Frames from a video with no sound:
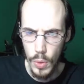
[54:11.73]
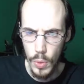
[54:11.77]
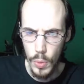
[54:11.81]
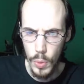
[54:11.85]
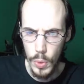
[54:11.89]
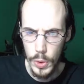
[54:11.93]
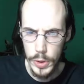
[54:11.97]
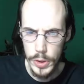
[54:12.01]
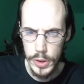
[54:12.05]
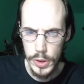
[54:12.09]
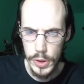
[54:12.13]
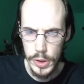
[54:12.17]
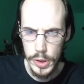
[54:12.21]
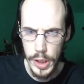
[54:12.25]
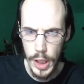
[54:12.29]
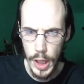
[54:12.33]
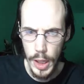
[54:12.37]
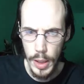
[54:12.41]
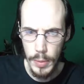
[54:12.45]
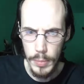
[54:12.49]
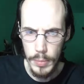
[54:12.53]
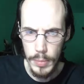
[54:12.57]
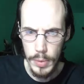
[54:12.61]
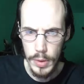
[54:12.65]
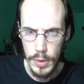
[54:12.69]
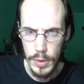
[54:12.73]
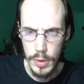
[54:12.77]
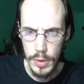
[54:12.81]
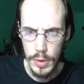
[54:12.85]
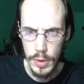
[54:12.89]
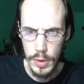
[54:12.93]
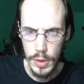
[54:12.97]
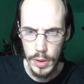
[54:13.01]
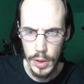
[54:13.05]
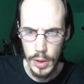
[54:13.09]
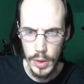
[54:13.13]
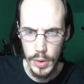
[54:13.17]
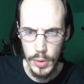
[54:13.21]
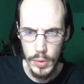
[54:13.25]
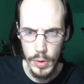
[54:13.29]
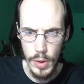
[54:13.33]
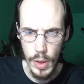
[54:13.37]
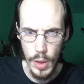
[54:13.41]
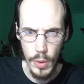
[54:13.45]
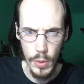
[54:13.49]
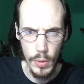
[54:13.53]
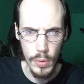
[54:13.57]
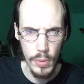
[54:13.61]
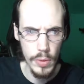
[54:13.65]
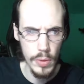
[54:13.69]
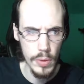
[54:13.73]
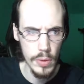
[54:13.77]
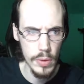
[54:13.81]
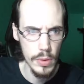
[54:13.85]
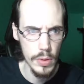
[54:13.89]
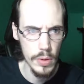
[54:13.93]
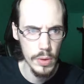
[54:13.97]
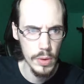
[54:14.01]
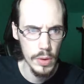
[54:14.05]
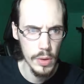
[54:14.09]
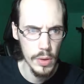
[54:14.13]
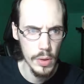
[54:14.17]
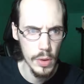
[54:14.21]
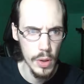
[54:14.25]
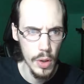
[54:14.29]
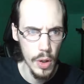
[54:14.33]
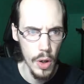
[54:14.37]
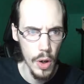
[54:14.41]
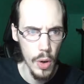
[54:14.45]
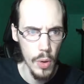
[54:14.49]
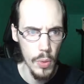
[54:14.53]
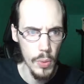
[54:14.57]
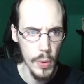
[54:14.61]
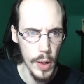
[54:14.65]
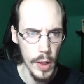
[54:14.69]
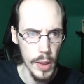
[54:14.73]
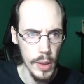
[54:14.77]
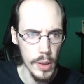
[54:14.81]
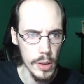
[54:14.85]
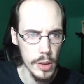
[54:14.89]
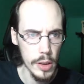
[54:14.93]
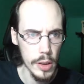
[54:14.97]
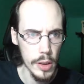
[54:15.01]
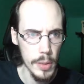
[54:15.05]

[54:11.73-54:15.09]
What's their name? You know. All right,